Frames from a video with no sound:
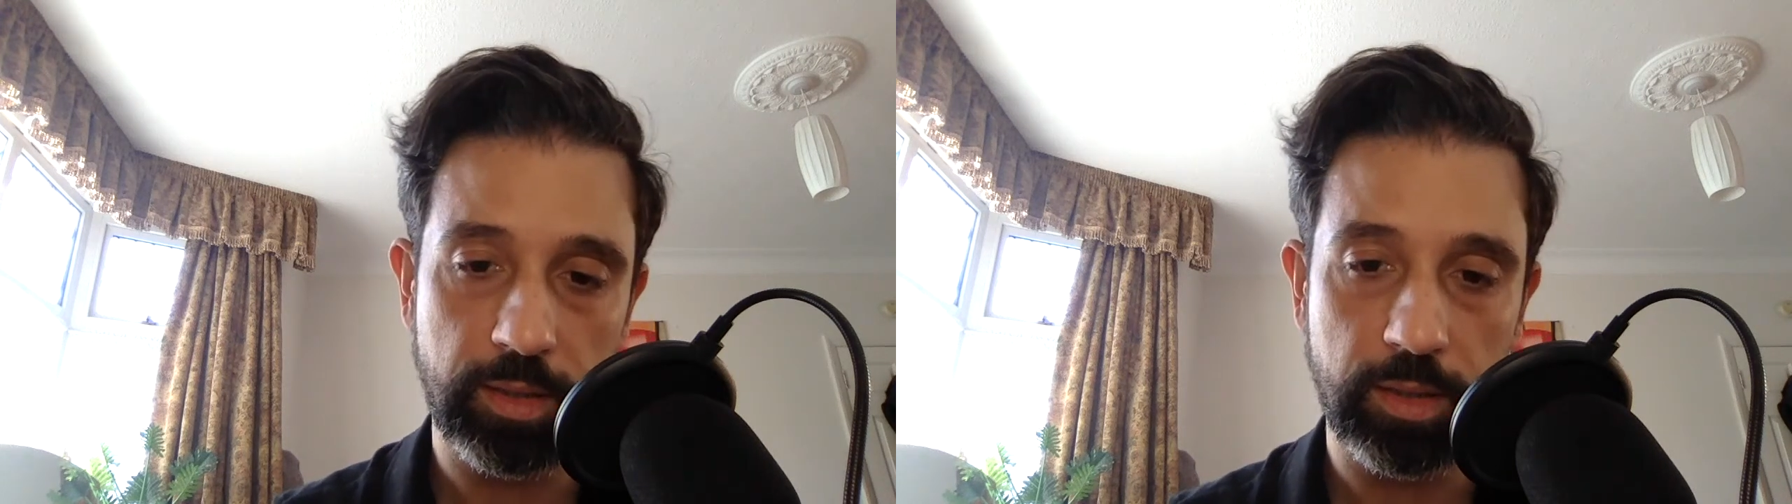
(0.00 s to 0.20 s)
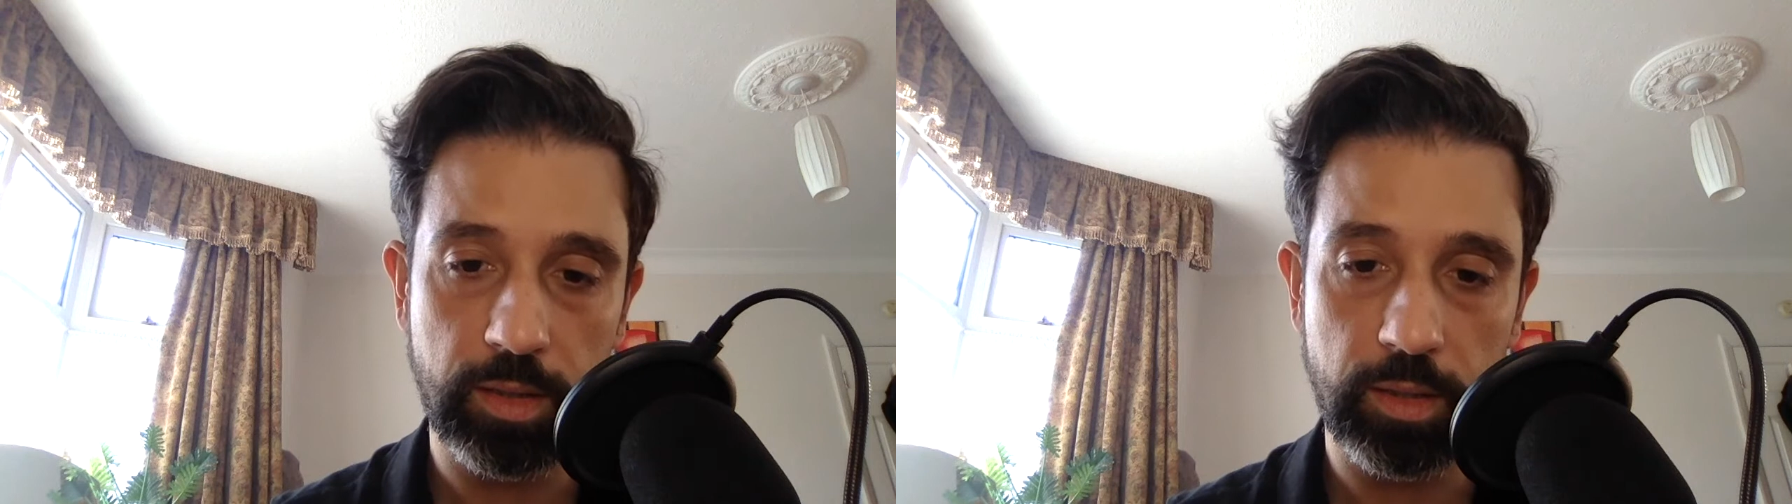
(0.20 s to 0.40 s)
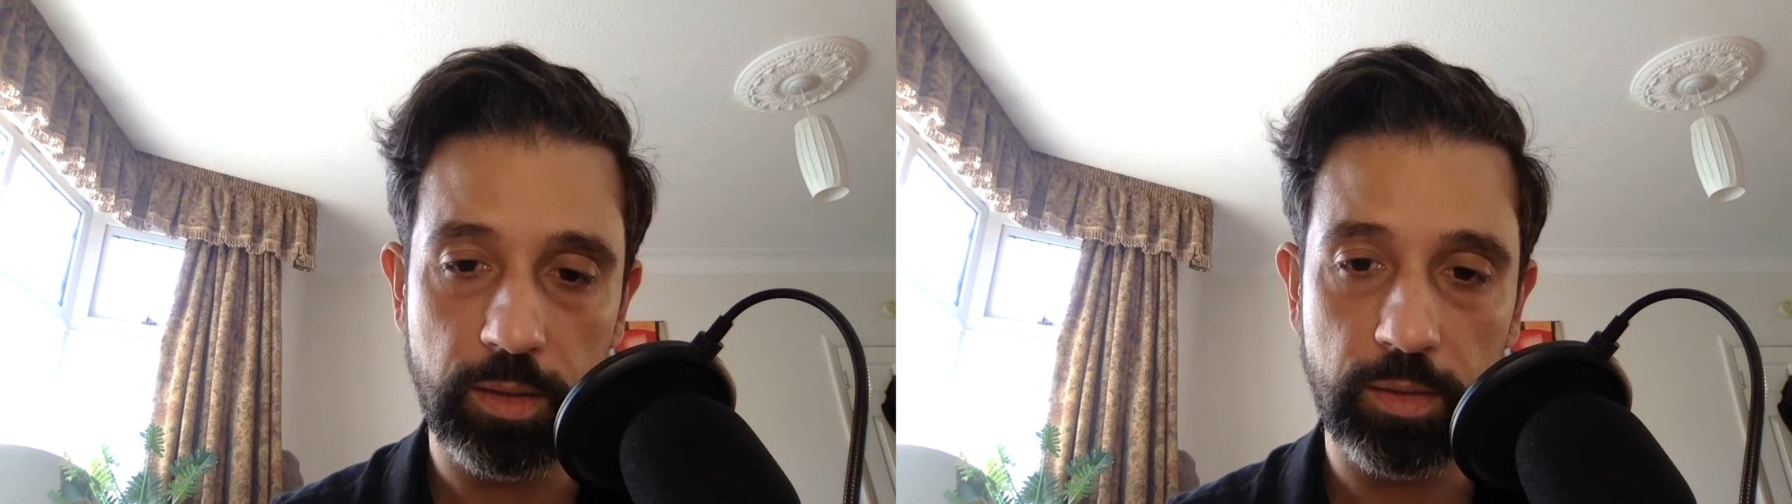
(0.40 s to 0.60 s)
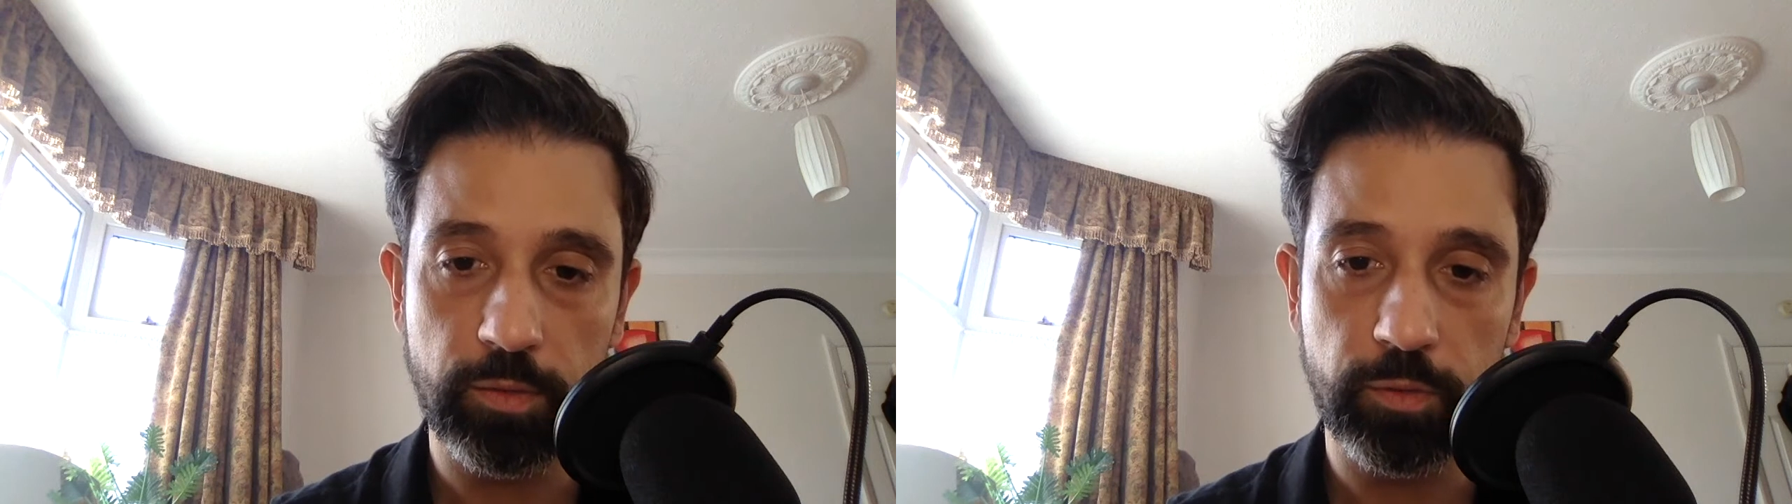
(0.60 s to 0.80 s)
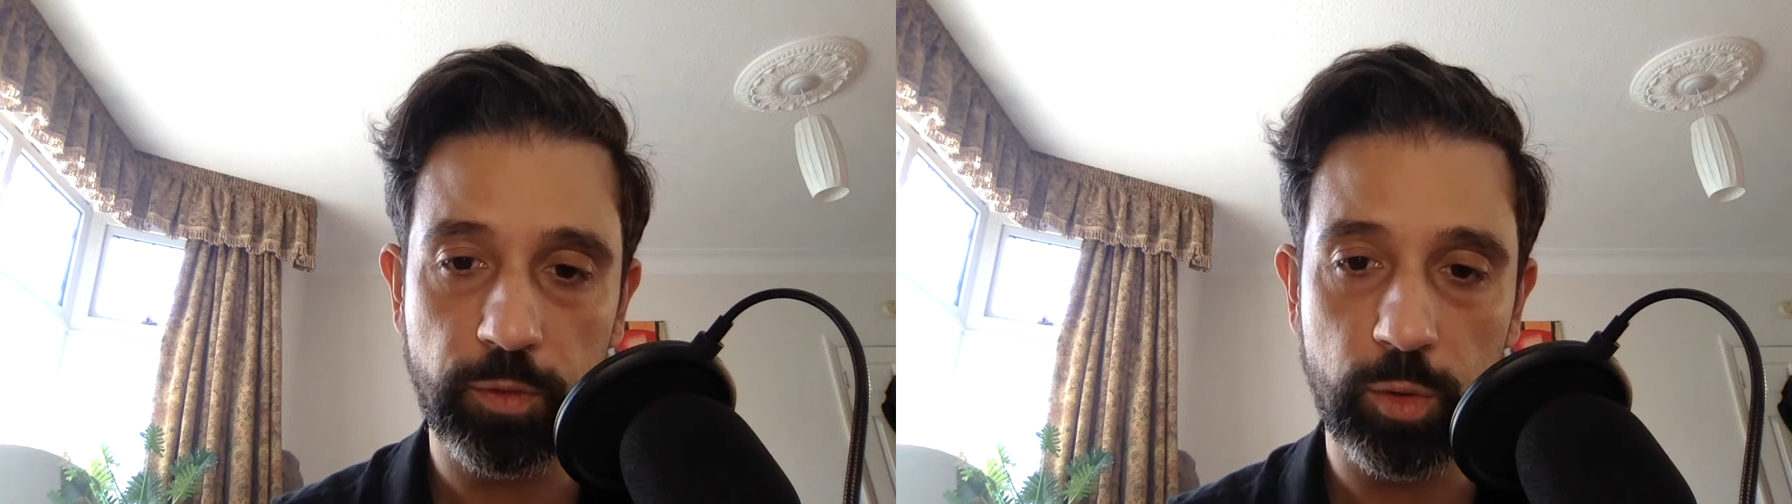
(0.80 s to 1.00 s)
the
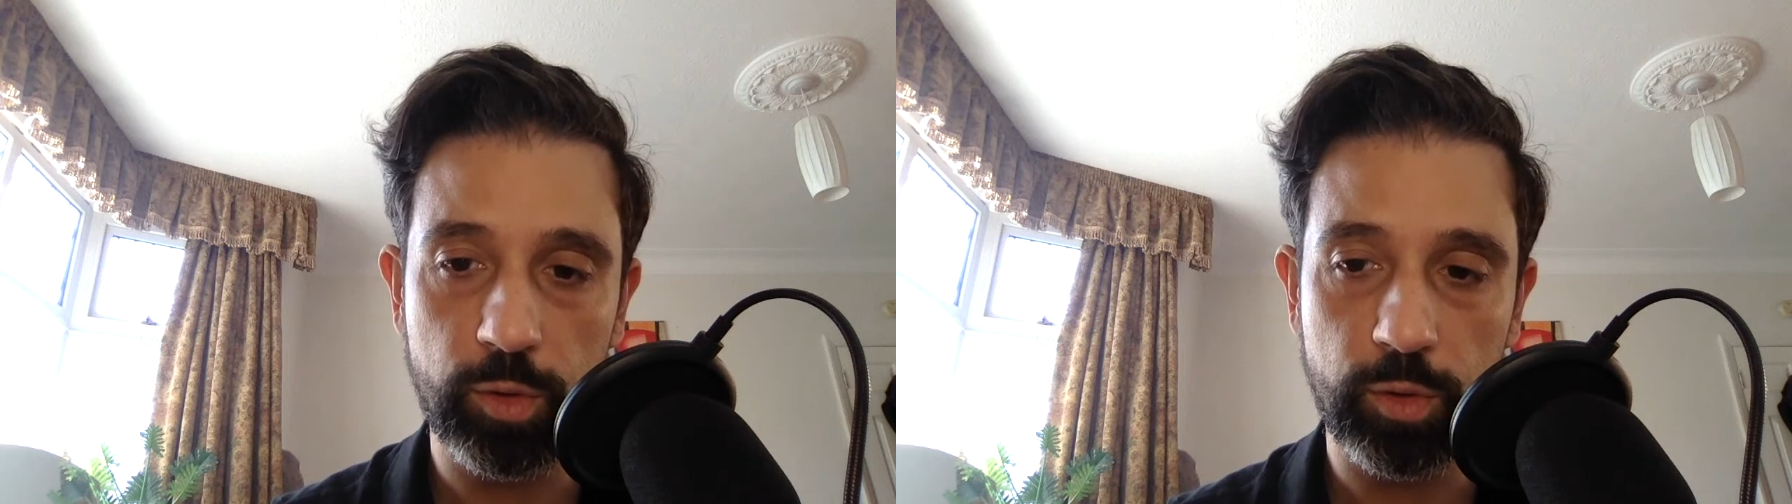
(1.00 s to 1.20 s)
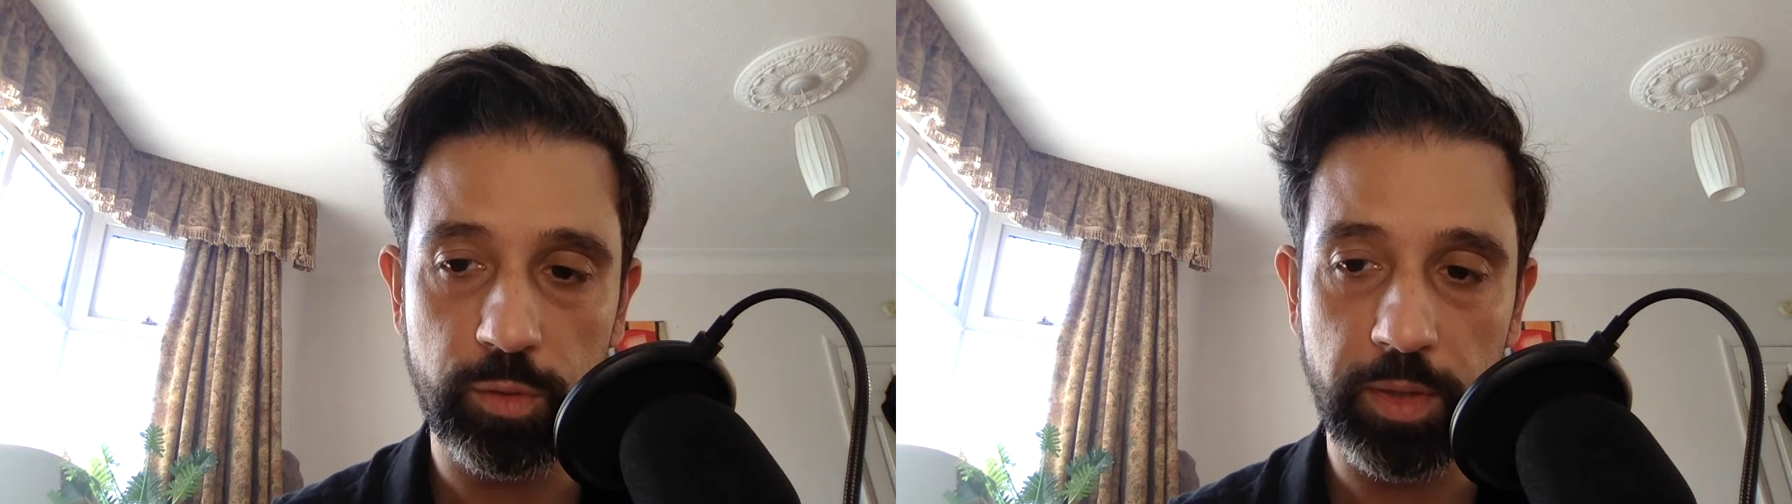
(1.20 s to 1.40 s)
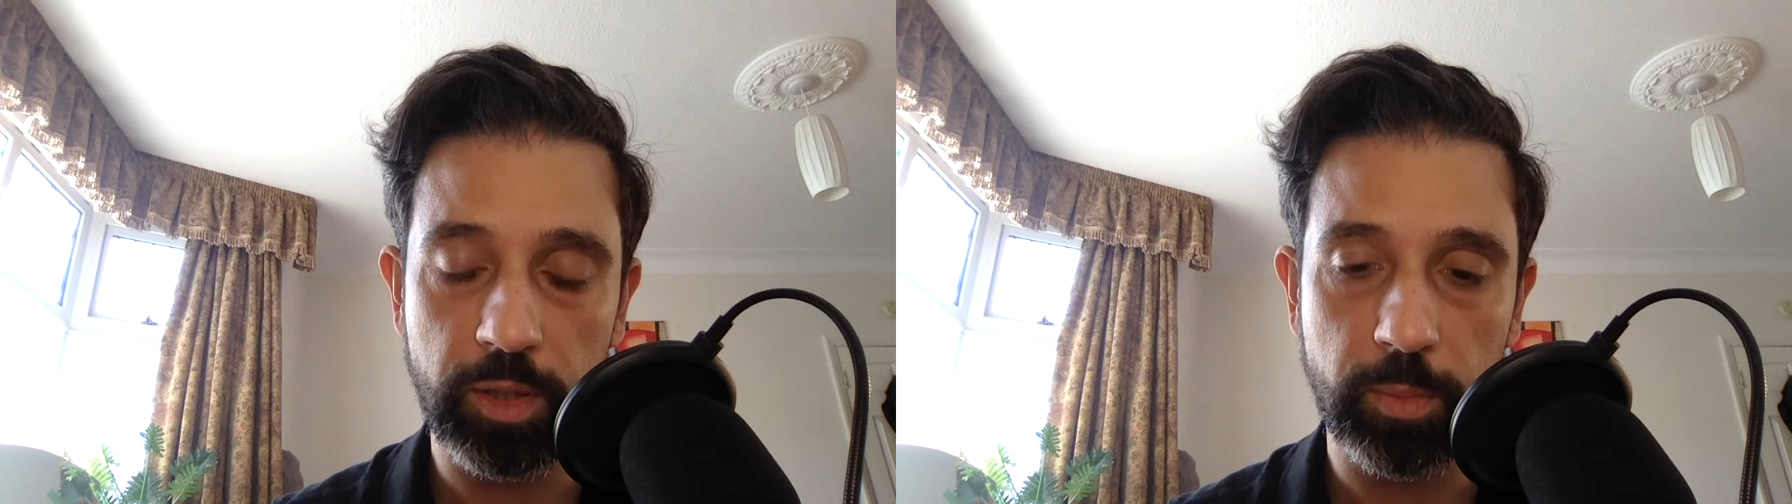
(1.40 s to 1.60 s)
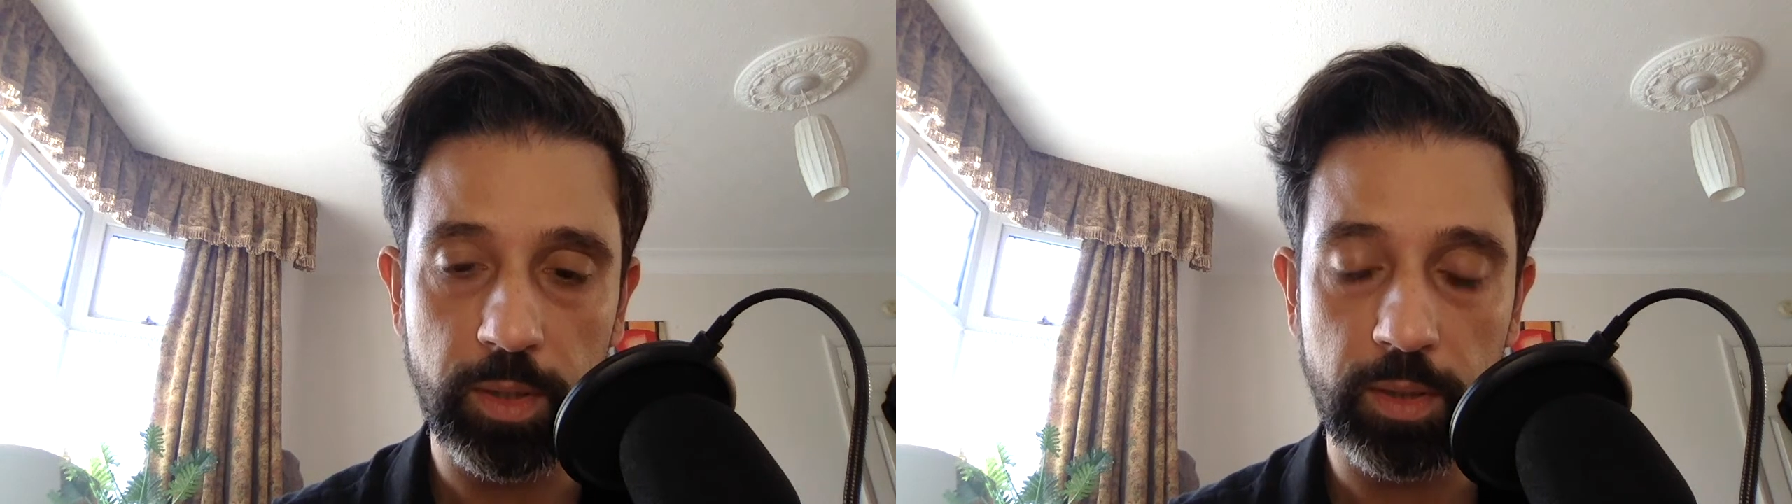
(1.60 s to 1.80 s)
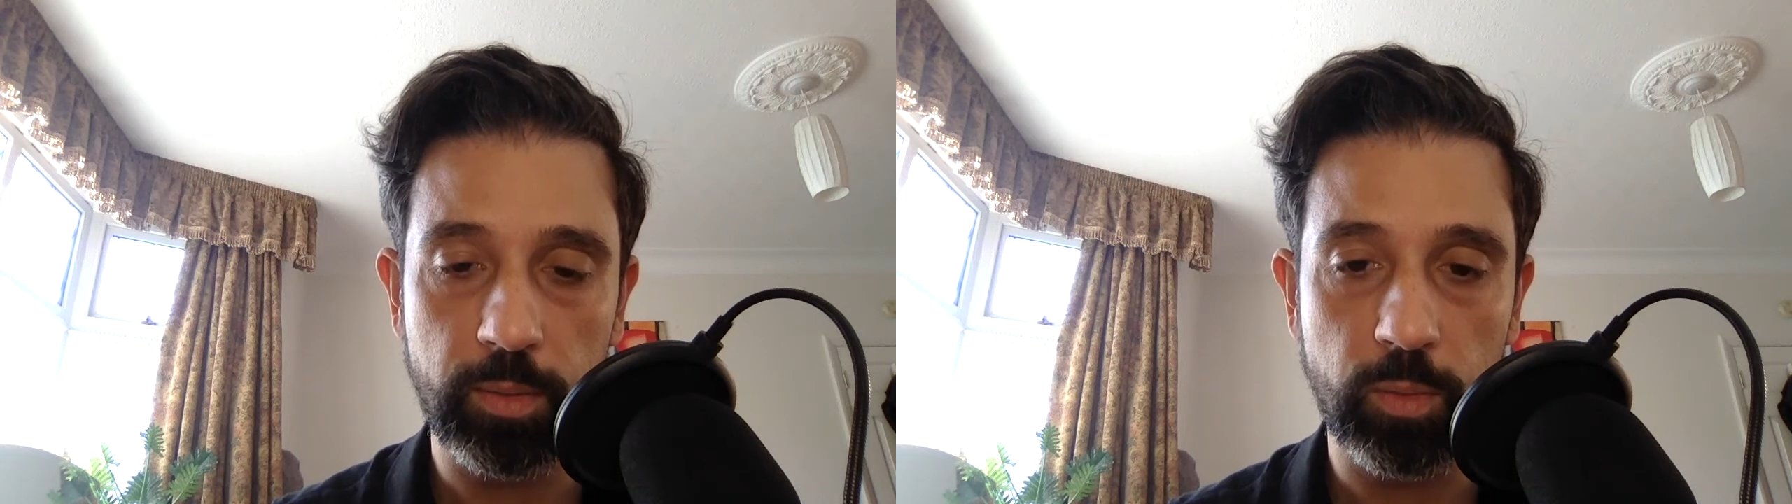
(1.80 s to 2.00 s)
future of AQB,